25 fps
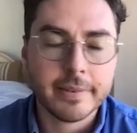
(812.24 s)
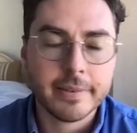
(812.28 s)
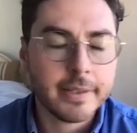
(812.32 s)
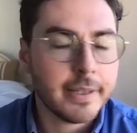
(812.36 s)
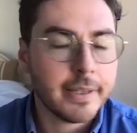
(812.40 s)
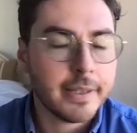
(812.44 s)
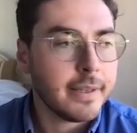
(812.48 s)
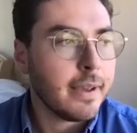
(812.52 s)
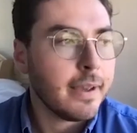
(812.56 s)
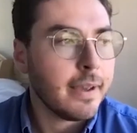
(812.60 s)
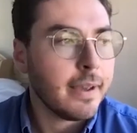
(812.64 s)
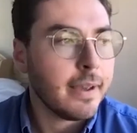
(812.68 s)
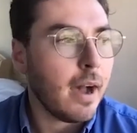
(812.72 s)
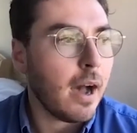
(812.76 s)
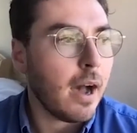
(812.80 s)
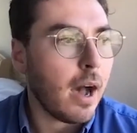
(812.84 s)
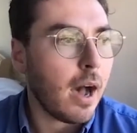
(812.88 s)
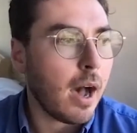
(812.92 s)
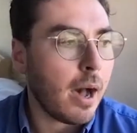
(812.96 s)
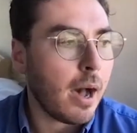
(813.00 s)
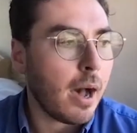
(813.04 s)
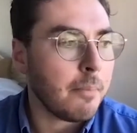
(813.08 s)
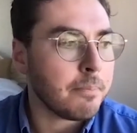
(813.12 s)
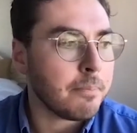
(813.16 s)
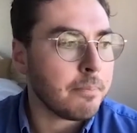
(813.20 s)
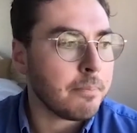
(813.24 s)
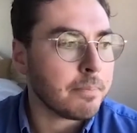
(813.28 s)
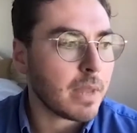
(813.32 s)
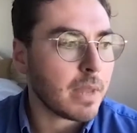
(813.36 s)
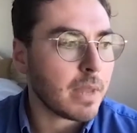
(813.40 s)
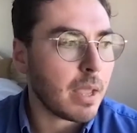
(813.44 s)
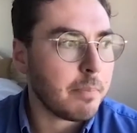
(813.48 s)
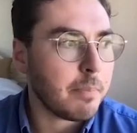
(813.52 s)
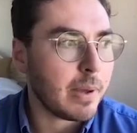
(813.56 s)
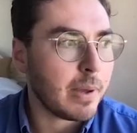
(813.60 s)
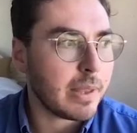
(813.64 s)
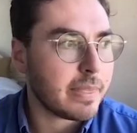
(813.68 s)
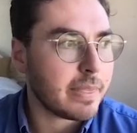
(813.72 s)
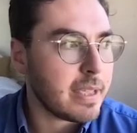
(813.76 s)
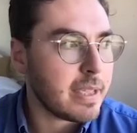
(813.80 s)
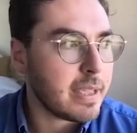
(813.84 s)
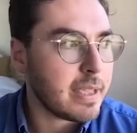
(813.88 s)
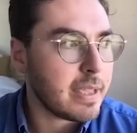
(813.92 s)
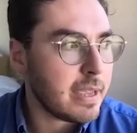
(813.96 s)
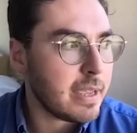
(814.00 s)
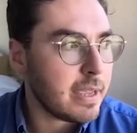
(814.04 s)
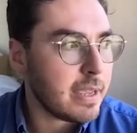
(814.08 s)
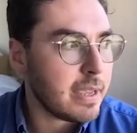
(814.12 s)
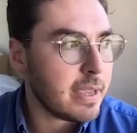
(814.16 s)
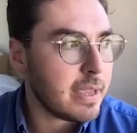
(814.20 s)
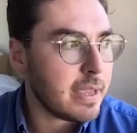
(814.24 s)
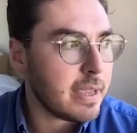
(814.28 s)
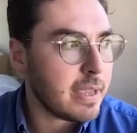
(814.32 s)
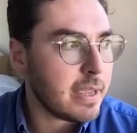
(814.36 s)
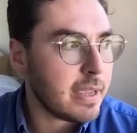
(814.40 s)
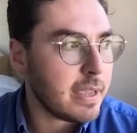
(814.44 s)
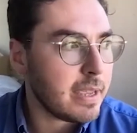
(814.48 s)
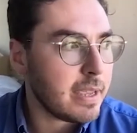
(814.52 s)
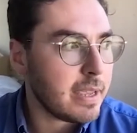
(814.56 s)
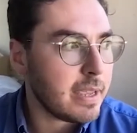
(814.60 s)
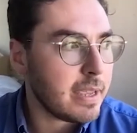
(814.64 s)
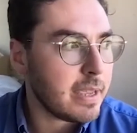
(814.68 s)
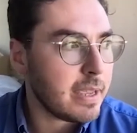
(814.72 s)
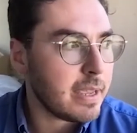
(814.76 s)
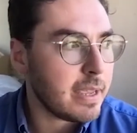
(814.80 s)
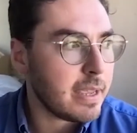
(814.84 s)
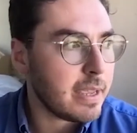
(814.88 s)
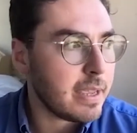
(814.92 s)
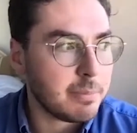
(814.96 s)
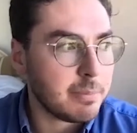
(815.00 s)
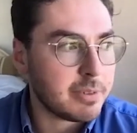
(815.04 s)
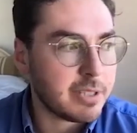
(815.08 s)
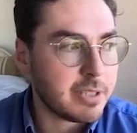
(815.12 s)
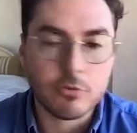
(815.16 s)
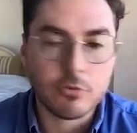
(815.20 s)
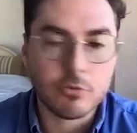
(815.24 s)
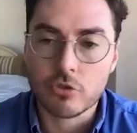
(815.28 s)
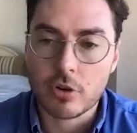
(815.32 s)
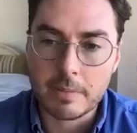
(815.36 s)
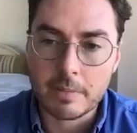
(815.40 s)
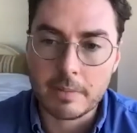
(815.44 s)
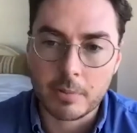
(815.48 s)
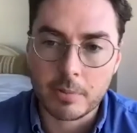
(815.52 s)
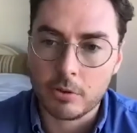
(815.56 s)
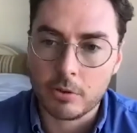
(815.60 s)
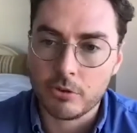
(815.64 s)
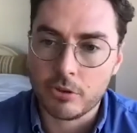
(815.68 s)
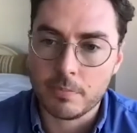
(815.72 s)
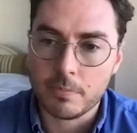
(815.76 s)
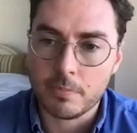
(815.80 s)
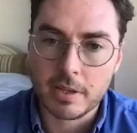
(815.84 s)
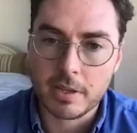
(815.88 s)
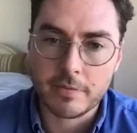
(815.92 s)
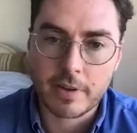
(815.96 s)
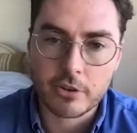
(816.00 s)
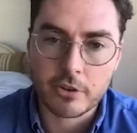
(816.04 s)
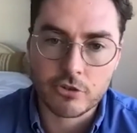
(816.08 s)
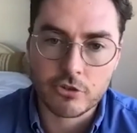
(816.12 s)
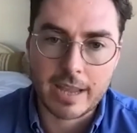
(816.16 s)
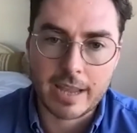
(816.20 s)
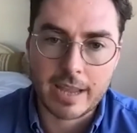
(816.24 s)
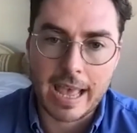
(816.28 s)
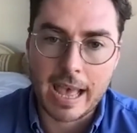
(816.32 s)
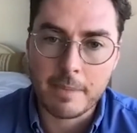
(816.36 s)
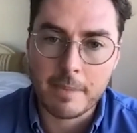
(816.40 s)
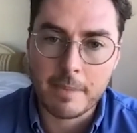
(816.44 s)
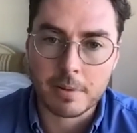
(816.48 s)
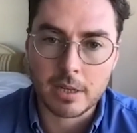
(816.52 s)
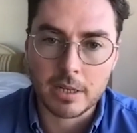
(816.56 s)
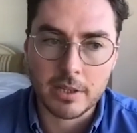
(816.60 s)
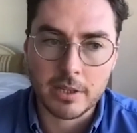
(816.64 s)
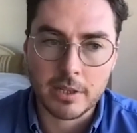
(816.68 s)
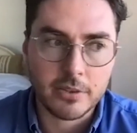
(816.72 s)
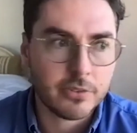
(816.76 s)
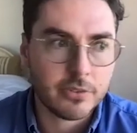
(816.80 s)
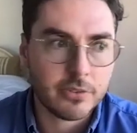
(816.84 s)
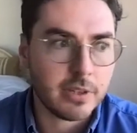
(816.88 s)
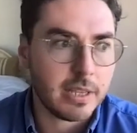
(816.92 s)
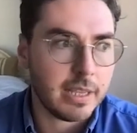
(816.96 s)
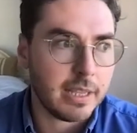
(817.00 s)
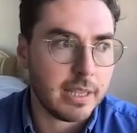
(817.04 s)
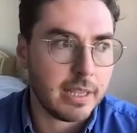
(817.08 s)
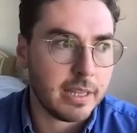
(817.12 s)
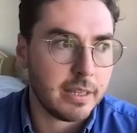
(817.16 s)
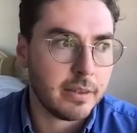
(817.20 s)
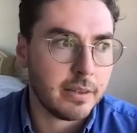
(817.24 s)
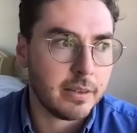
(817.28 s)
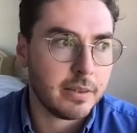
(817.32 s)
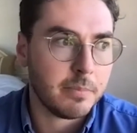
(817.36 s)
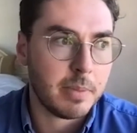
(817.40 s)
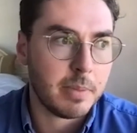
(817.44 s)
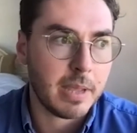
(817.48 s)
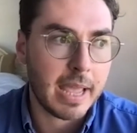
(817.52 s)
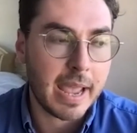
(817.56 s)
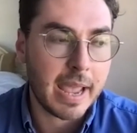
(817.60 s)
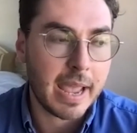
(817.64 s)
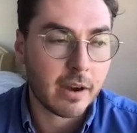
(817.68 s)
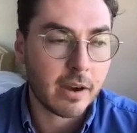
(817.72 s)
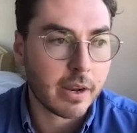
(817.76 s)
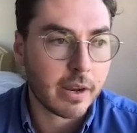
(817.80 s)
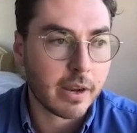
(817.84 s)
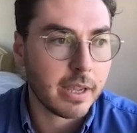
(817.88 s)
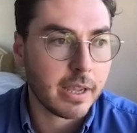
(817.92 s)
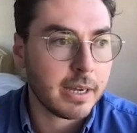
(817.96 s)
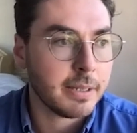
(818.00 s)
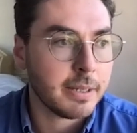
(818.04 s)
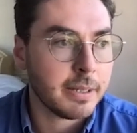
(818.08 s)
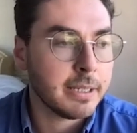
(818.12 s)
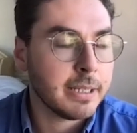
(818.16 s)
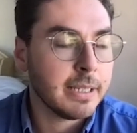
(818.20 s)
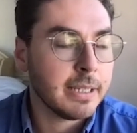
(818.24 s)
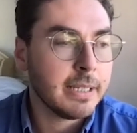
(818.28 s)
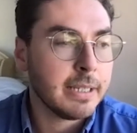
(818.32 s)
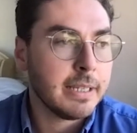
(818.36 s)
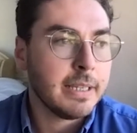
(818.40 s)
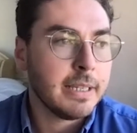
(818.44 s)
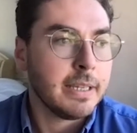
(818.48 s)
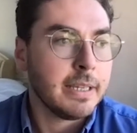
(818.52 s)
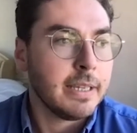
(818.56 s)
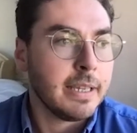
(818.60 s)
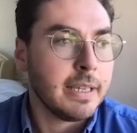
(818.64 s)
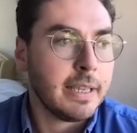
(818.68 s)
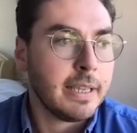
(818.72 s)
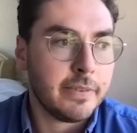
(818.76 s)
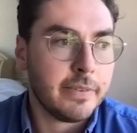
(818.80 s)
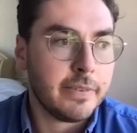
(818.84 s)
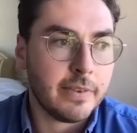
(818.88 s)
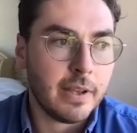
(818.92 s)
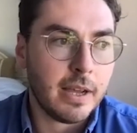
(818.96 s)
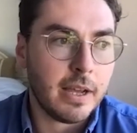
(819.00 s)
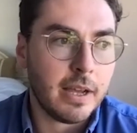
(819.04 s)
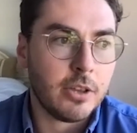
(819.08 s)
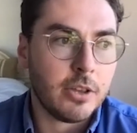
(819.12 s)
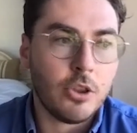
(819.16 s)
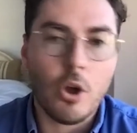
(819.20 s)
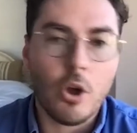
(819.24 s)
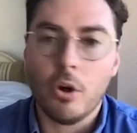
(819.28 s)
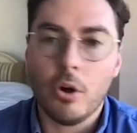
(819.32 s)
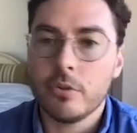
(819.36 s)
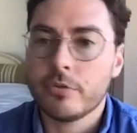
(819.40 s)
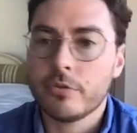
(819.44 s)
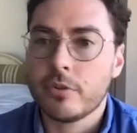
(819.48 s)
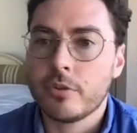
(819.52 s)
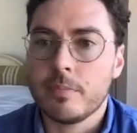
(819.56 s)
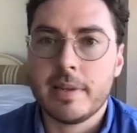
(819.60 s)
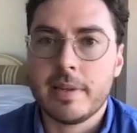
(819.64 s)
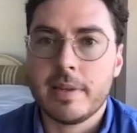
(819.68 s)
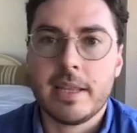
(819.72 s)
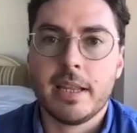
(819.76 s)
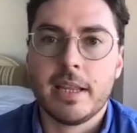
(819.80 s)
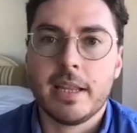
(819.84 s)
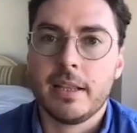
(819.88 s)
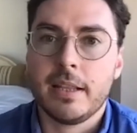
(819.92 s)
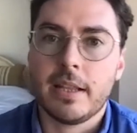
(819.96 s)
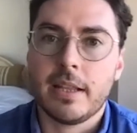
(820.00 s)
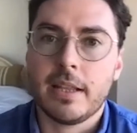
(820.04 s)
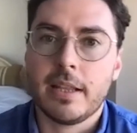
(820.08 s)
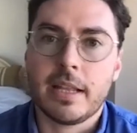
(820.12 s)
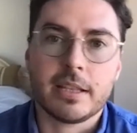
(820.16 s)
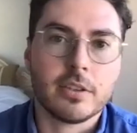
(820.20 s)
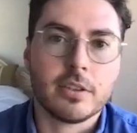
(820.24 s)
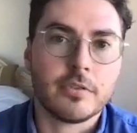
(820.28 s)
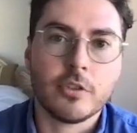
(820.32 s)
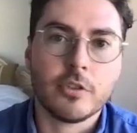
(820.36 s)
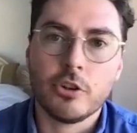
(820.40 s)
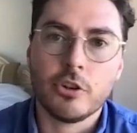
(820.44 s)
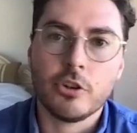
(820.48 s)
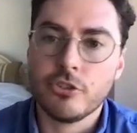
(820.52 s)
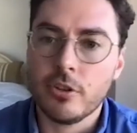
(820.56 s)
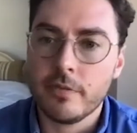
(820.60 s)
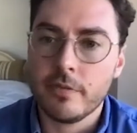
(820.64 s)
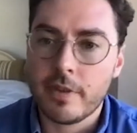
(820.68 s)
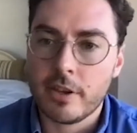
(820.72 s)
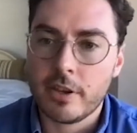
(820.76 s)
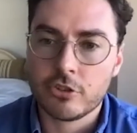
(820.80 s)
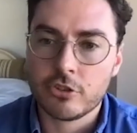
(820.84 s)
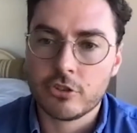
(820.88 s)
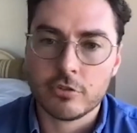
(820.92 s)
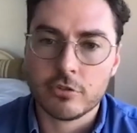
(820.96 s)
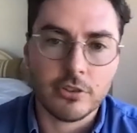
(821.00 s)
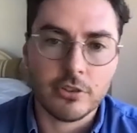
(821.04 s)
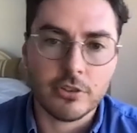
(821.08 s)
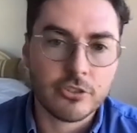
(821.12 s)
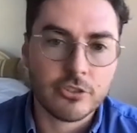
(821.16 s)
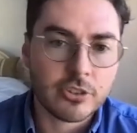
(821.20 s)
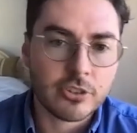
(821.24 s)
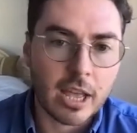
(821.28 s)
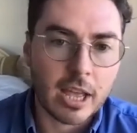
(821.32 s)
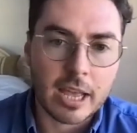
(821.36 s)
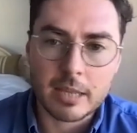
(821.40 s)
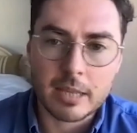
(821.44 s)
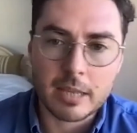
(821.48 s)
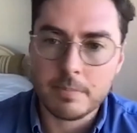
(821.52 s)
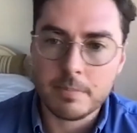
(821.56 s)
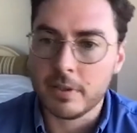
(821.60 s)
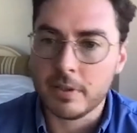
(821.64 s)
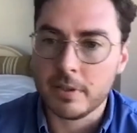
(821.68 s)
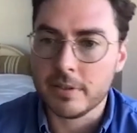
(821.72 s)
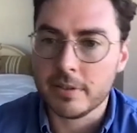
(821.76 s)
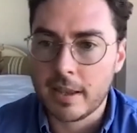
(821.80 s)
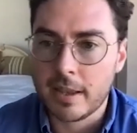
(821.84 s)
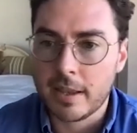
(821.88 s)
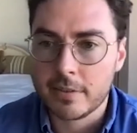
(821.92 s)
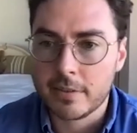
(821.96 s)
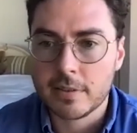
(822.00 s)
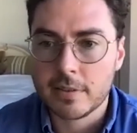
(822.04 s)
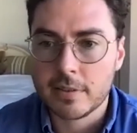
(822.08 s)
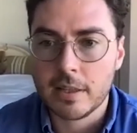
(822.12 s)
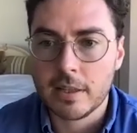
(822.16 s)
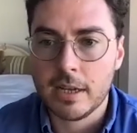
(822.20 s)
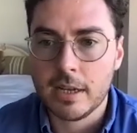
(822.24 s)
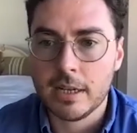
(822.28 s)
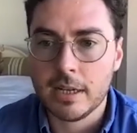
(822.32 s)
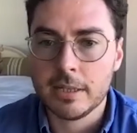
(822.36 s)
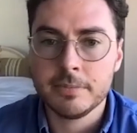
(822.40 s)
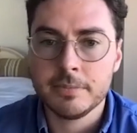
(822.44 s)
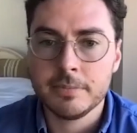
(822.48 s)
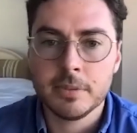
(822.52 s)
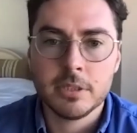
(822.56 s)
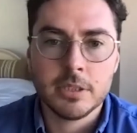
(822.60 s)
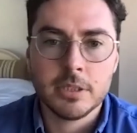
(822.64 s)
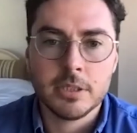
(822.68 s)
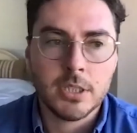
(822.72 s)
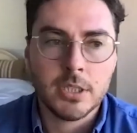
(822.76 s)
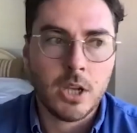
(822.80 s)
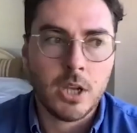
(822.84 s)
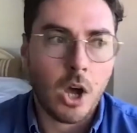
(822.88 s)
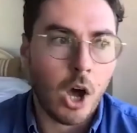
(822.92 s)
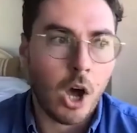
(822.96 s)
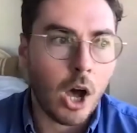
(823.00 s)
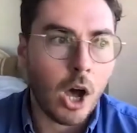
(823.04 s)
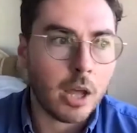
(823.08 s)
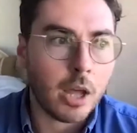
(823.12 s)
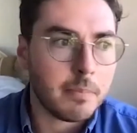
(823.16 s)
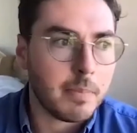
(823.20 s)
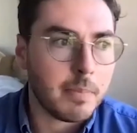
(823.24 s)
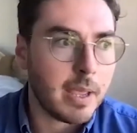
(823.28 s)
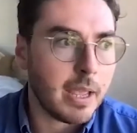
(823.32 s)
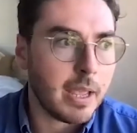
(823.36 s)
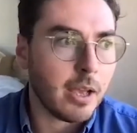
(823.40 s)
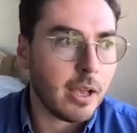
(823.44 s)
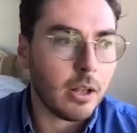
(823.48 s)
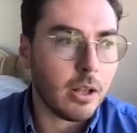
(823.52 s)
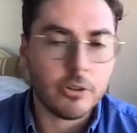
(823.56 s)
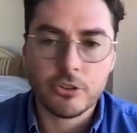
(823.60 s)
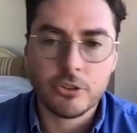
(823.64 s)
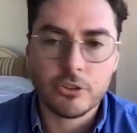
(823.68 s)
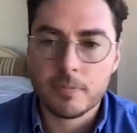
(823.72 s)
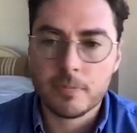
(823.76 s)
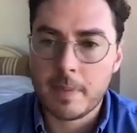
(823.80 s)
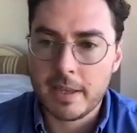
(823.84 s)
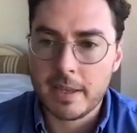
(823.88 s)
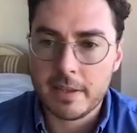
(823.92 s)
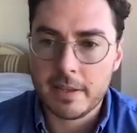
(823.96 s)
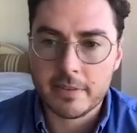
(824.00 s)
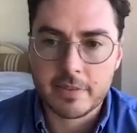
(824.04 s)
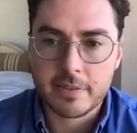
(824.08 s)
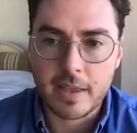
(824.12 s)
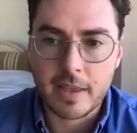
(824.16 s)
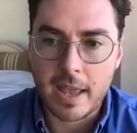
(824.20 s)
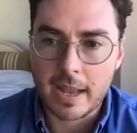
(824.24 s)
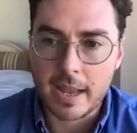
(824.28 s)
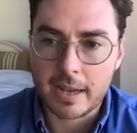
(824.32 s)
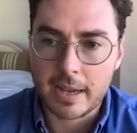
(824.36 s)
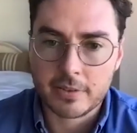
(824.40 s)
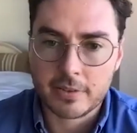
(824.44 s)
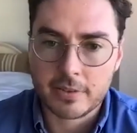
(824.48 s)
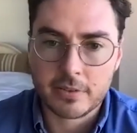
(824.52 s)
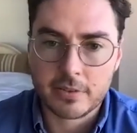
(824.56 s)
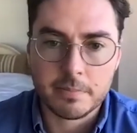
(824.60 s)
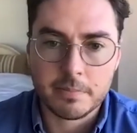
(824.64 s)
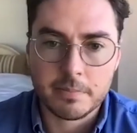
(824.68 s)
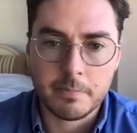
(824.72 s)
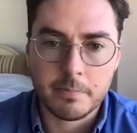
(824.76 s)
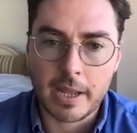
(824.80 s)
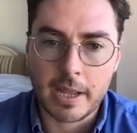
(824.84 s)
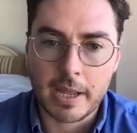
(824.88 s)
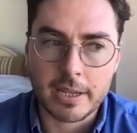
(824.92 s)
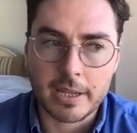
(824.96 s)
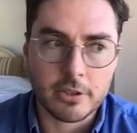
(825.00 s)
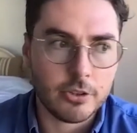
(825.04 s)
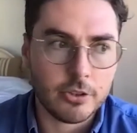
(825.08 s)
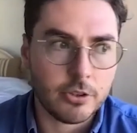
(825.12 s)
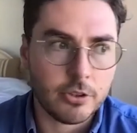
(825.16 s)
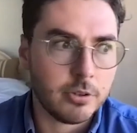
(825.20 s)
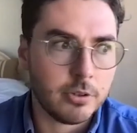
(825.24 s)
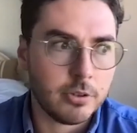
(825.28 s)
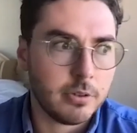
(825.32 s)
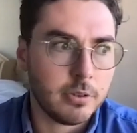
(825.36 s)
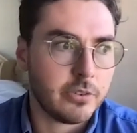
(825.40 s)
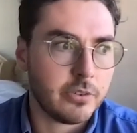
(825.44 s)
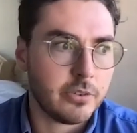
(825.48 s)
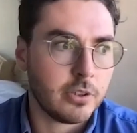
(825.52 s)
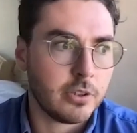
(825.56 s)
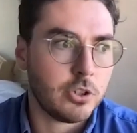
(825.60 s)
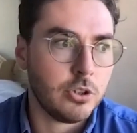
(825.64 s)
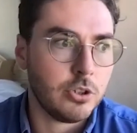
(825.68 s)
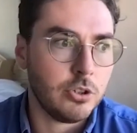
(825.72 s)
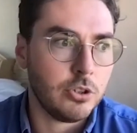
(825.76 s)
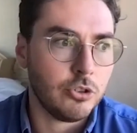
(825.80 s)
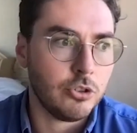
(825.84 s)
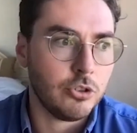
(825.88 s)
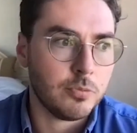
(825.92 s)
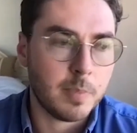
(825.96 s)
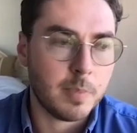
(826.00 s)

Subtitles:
But there's this guy named Tim Draper, who's a big venture capitalist in the Bay Area. He's known for being like the first investor in Skype and Tesla, Hotmail, SpaceX, Baidu. He's a huge